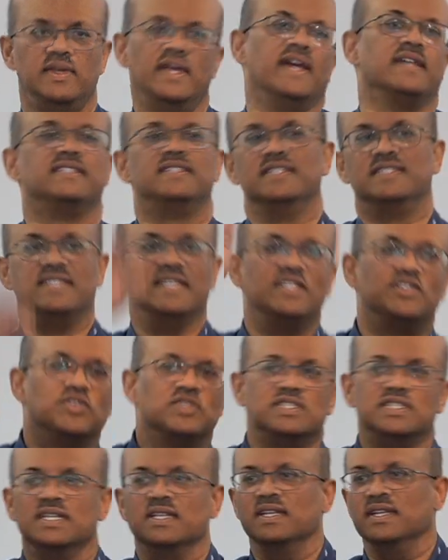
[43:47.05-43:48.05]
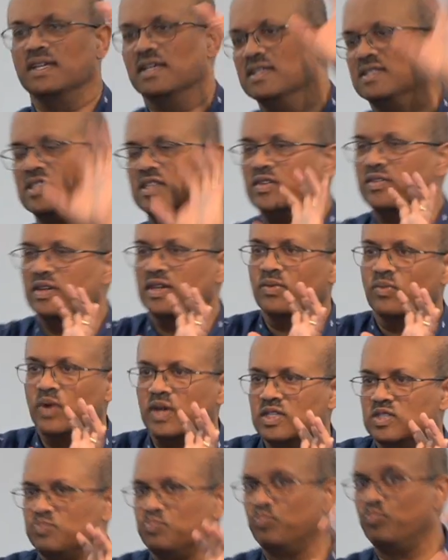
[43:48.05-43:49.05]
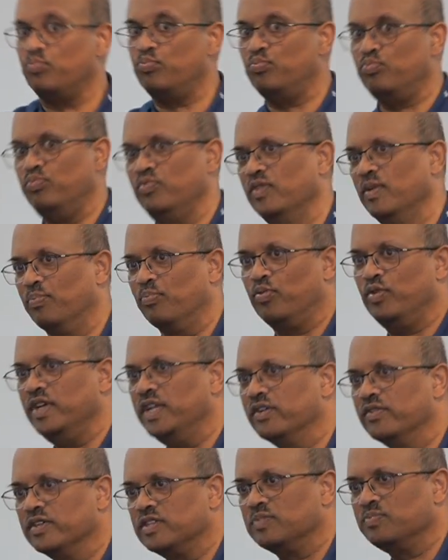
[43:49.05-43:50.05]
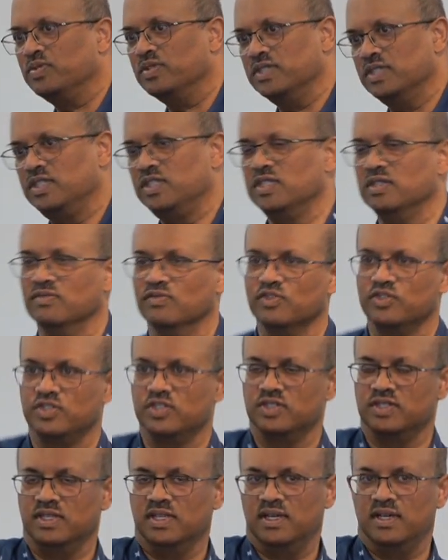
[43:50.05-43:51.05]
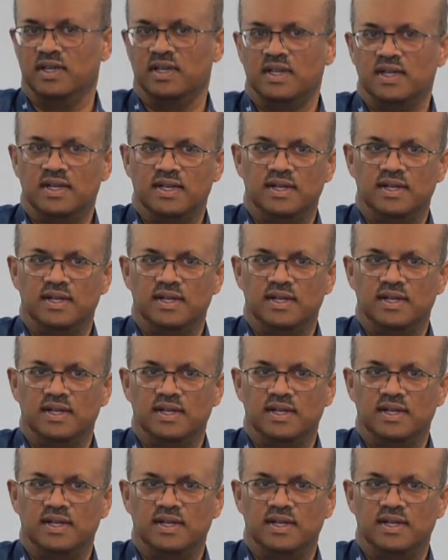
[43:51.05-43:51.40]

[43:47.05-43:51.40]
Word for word: Yes, it's interesting considering what is the preterist position versus the,